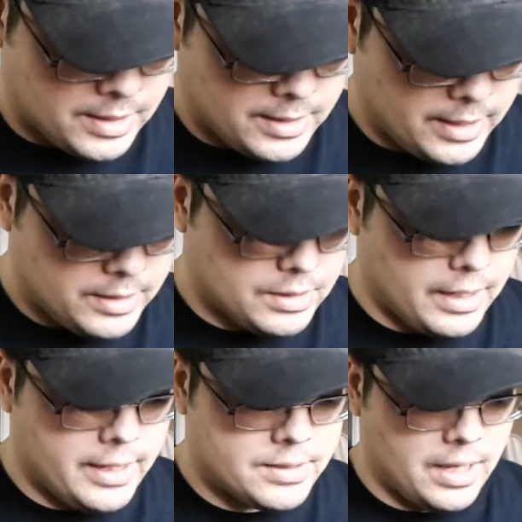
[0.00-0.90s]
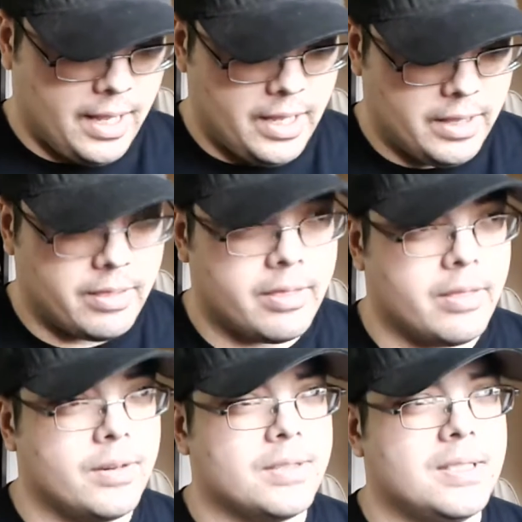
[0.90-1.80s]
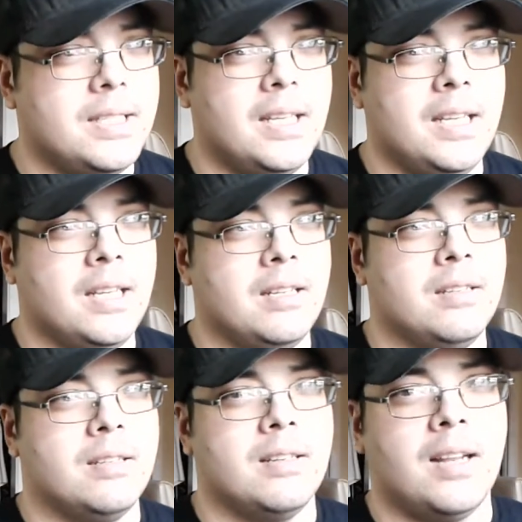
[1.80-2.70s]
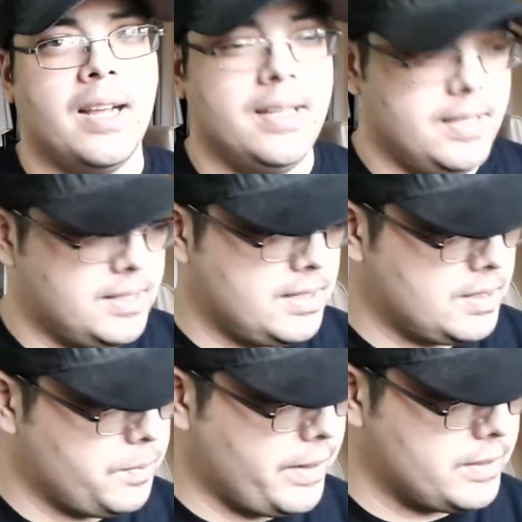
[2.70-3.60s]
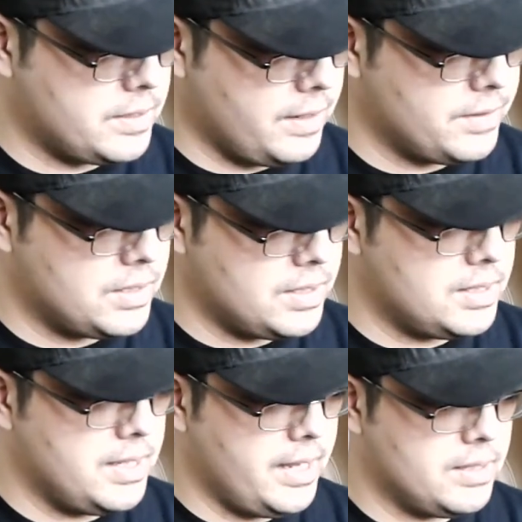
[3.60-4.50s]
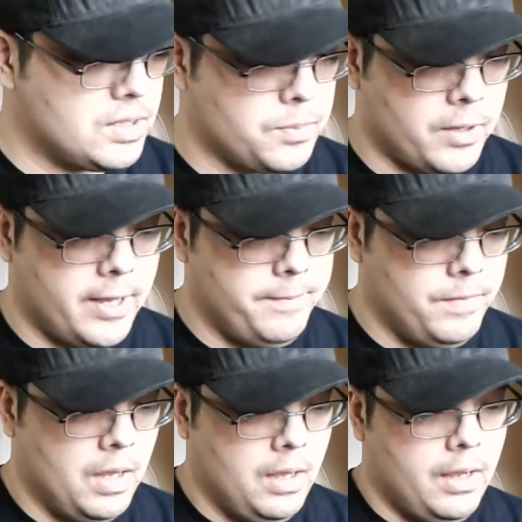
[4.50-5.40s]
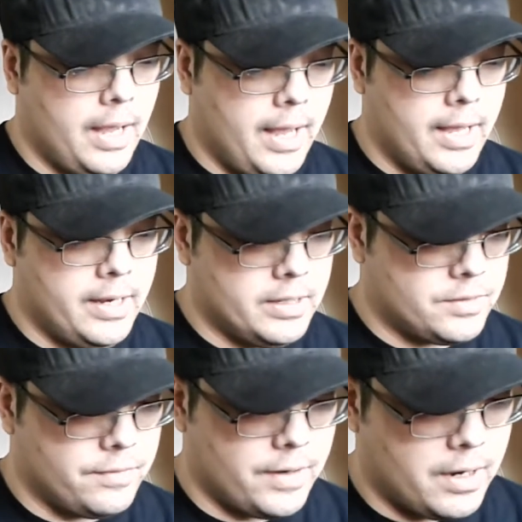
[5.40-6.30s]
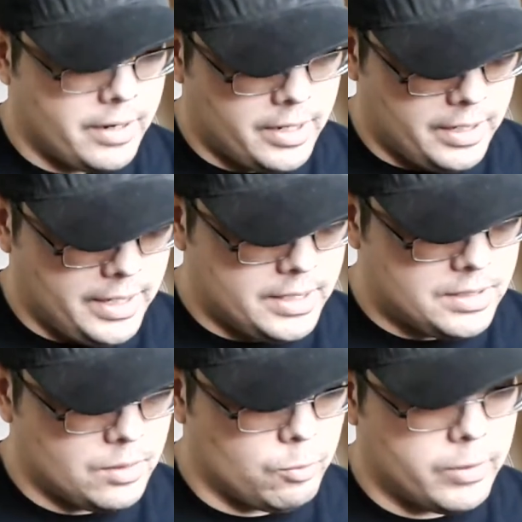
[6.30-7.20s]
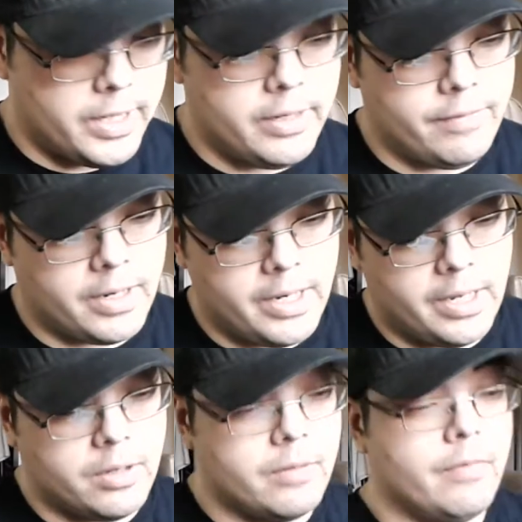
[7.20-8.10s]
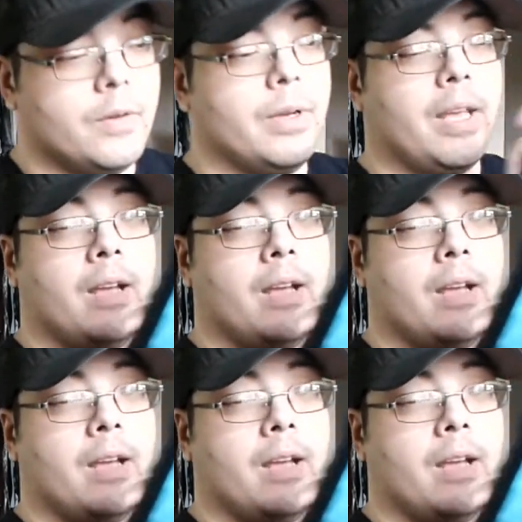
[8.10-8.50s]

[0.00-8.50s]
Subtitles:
on these. It's a 1396 by 768 display, and it's very easy to read, very good viewing